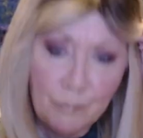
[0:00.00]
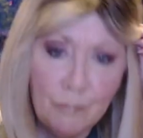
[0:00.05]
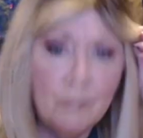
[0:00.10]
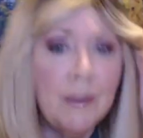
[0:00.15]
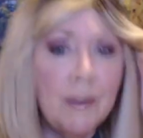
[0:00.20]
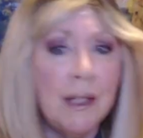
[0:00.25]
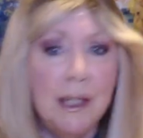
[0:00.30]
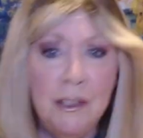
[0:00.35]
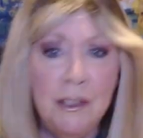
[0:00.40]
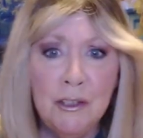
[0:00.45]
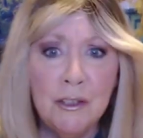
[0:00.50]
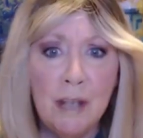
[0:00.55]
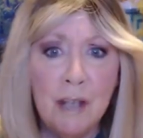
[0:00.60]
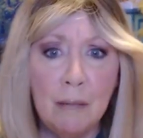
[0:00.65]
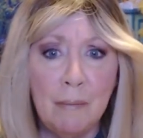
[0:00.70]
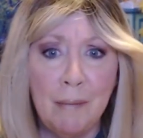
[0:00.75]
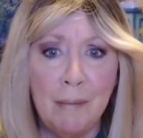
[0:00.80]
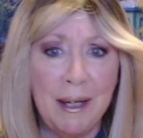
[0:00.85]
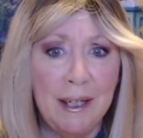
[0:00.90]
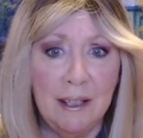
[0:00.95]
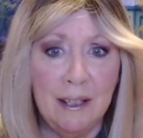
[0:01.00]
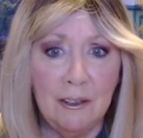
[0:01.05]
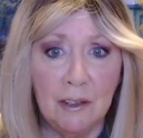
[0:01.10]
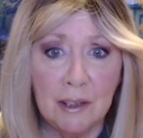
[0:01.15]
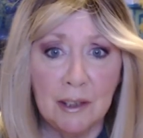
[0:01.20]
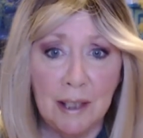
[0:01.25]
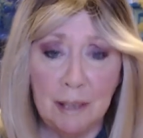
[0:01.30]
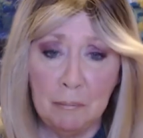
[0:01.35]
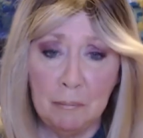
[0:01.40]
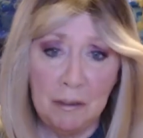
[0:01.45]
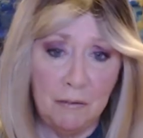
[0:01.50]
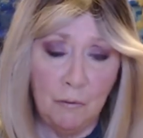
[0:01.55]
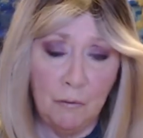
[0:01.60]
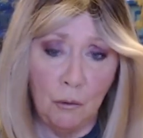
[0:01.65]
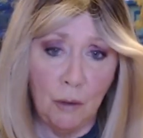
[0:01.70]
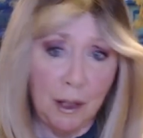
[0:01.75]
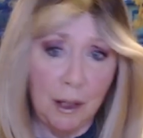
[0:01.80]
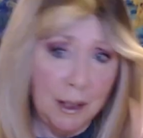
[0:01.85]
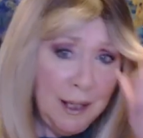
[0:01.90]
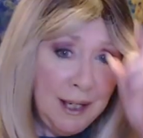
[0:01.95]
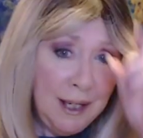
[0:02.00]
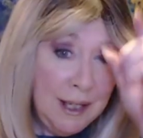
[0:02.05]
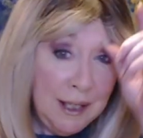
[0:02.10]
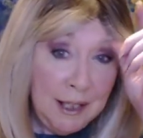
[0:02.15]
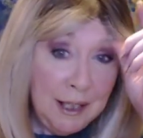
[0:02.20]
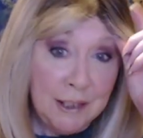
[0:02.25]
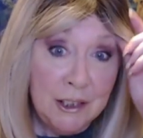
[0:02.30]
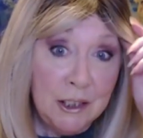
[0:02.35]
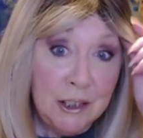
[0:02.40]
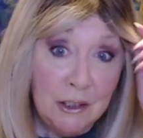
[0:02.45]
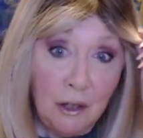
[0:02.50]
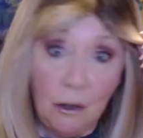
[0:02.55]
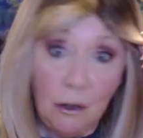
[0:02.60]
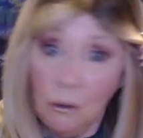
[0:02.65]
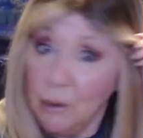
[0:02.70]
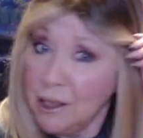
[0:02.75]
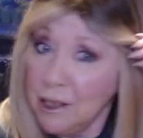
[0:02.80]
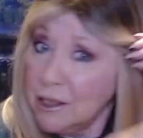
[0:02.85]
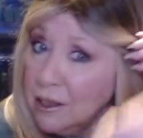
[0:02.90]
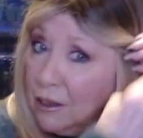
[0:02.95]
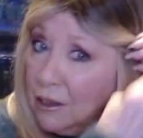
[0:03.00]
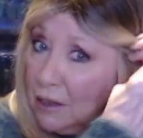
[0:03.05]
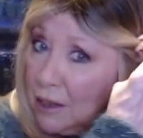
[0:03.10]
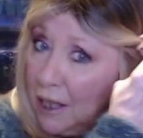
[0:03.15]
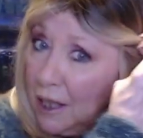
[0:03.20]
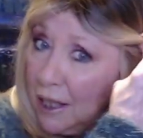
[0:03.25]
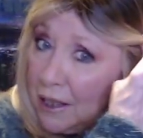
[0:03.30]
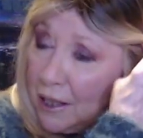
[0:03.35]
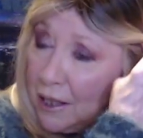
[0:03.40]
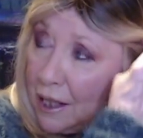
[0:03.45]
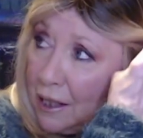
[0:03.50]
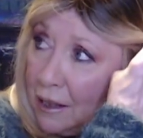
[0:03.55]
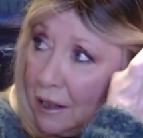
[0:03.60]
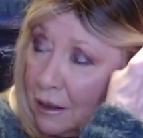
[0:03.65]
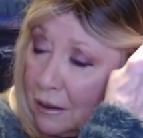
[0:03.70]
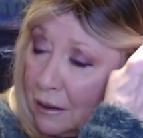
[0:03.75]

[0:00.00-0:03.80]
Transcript: And you saw what my hair looked like before. It didn't always look like that.